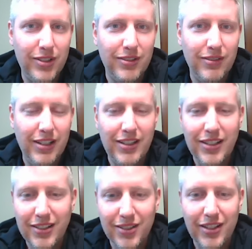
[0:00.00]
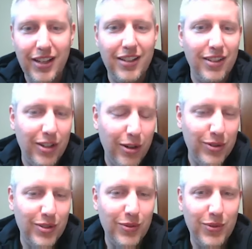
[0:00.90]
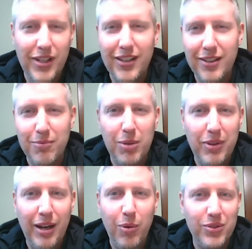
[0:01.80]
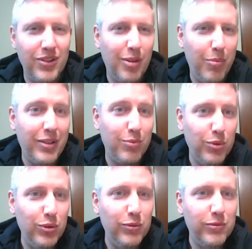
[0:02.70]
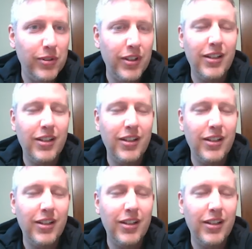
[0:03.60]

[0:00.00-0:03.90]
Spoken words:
And he has said, and the coaches have said, that maybe that wasn't the best move.